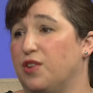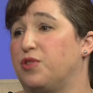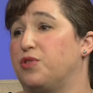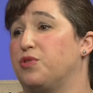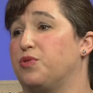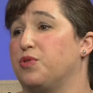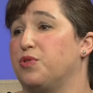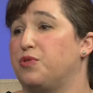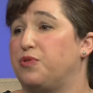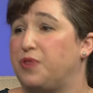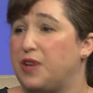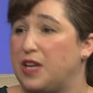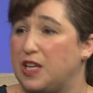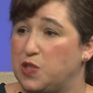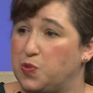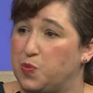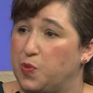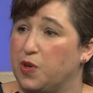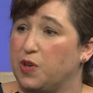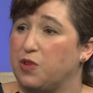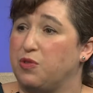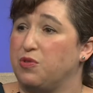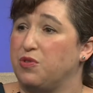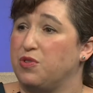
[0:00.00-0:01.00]
through
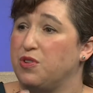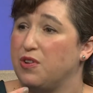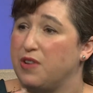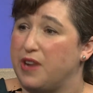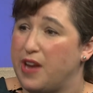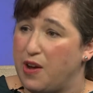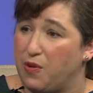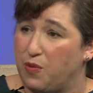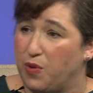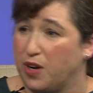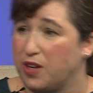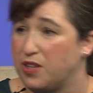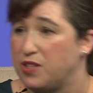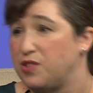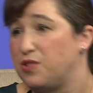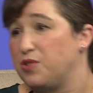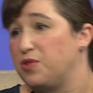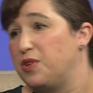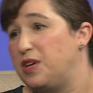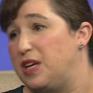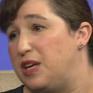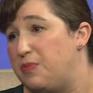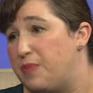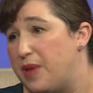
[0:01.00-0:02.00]
Facebook, through their networks, through
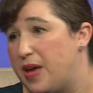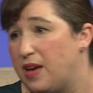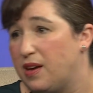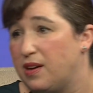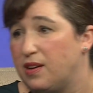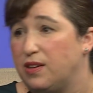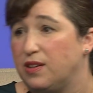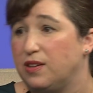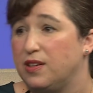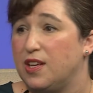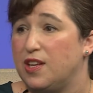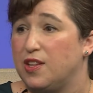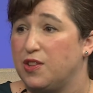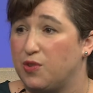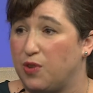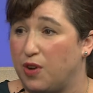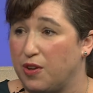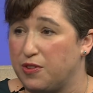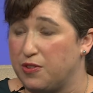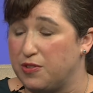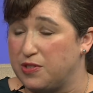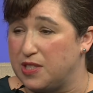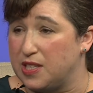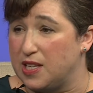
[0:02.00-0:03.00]
email, through all
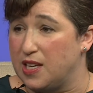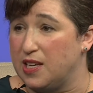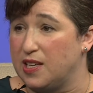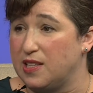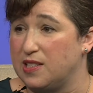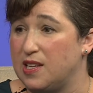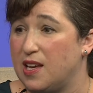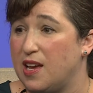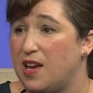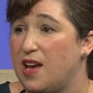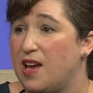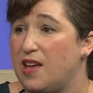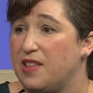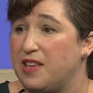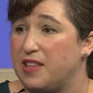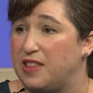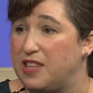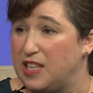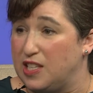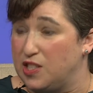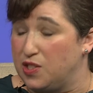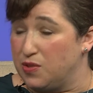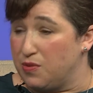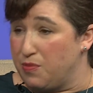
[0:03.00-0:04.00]
those things, that
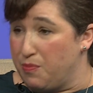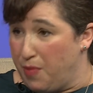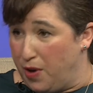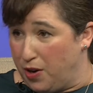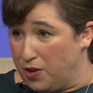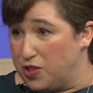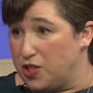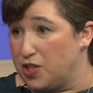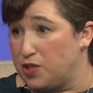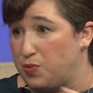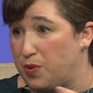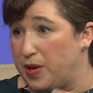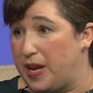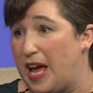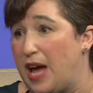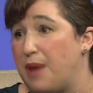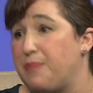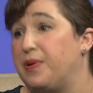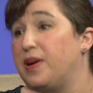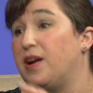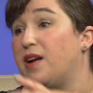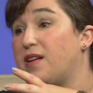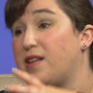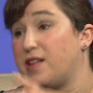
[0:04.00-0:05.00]
these marches would
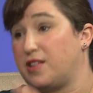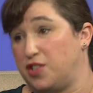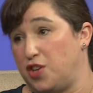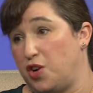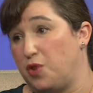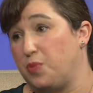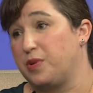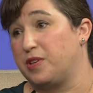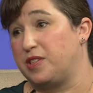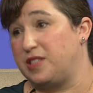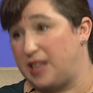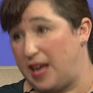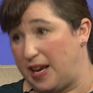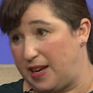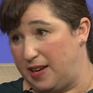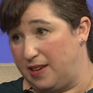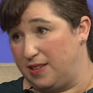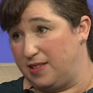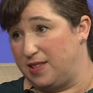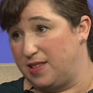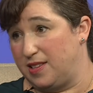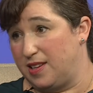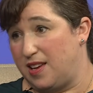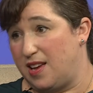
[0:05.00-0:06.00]
happen on October 2nd.
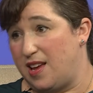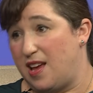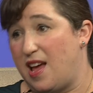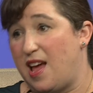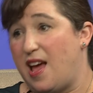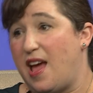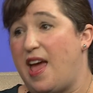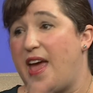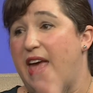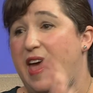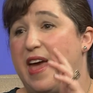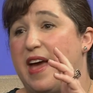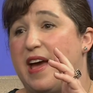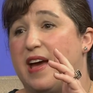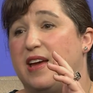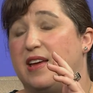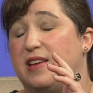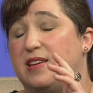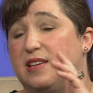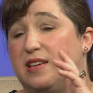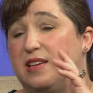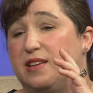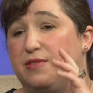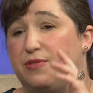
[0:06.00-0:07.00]

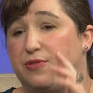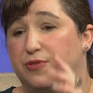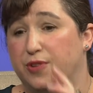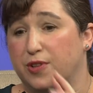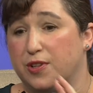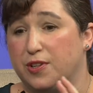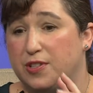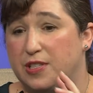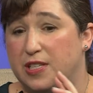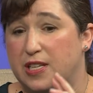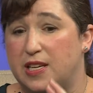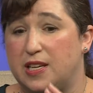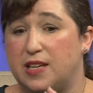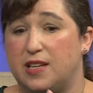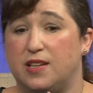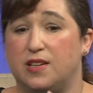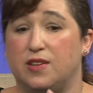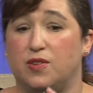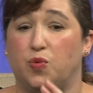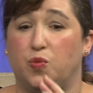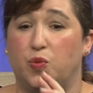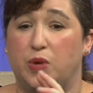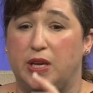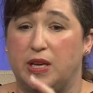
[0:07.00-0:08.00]
And in
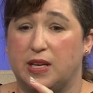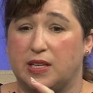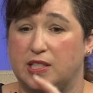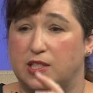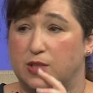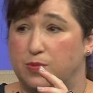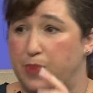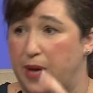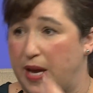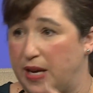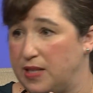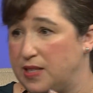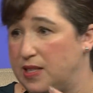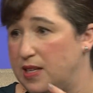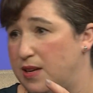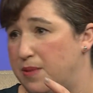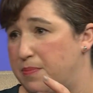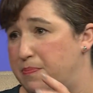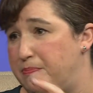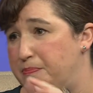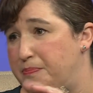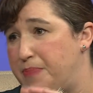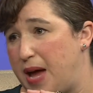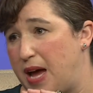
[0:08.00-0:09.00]
Fullerton, we expected
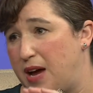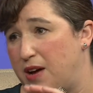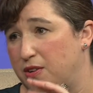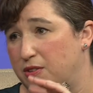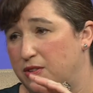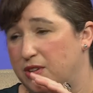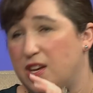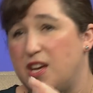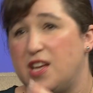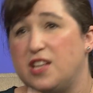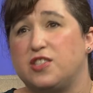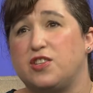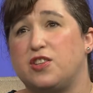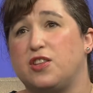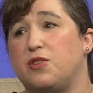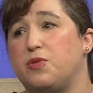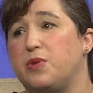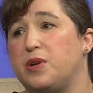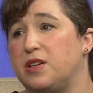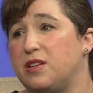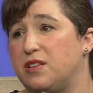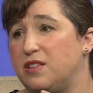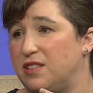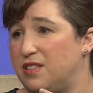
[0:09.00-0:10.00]
about, so there
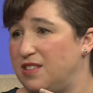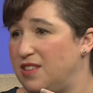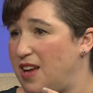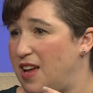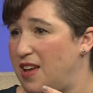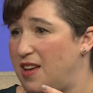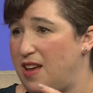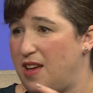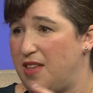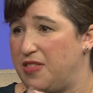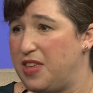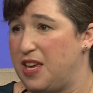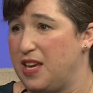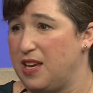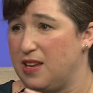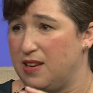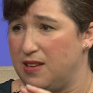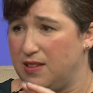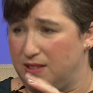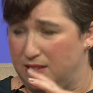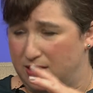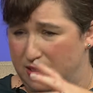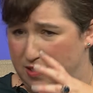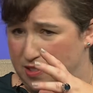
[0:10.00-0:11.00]
were, I, I think it,
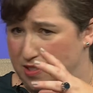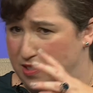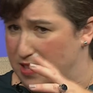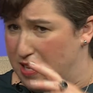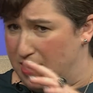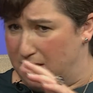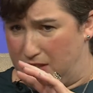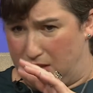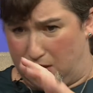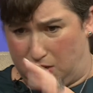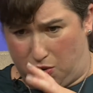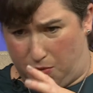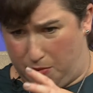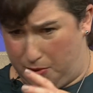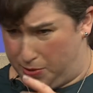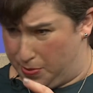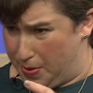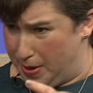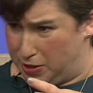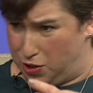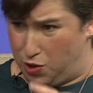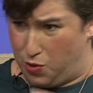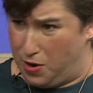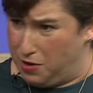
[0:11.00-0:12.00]
they told me it was
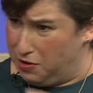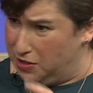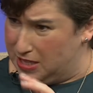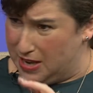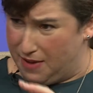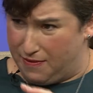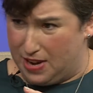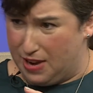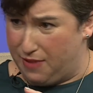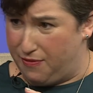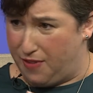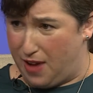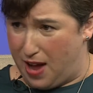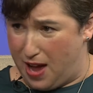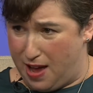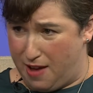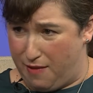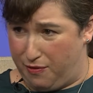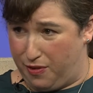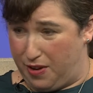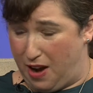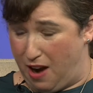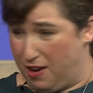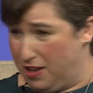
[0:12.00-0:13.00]
about
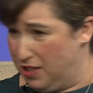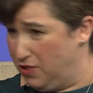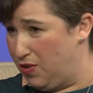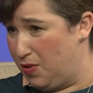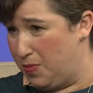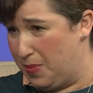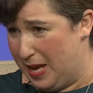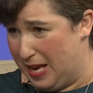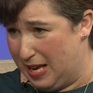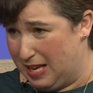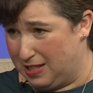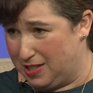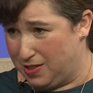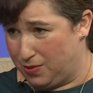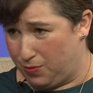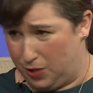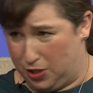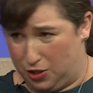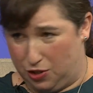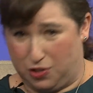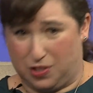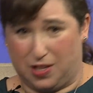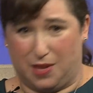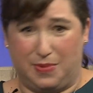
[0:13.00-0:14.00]
275 RSVPs, which
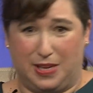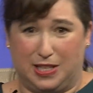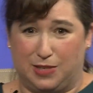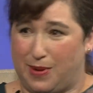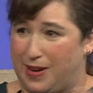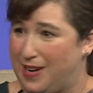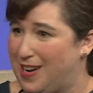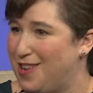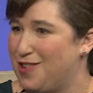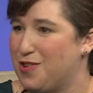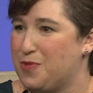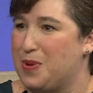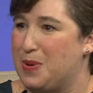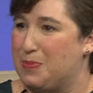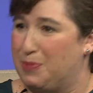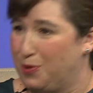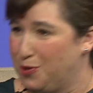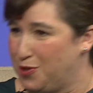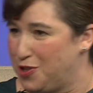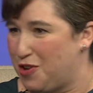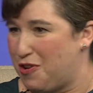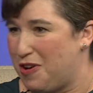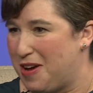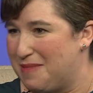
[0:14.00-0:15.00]
usually means about 100 people will
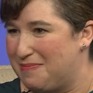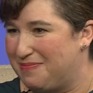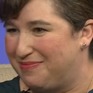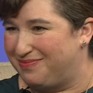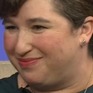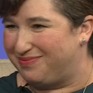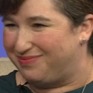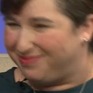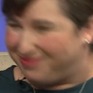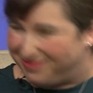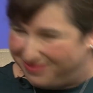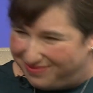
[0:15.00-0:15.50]
show up. Yeah.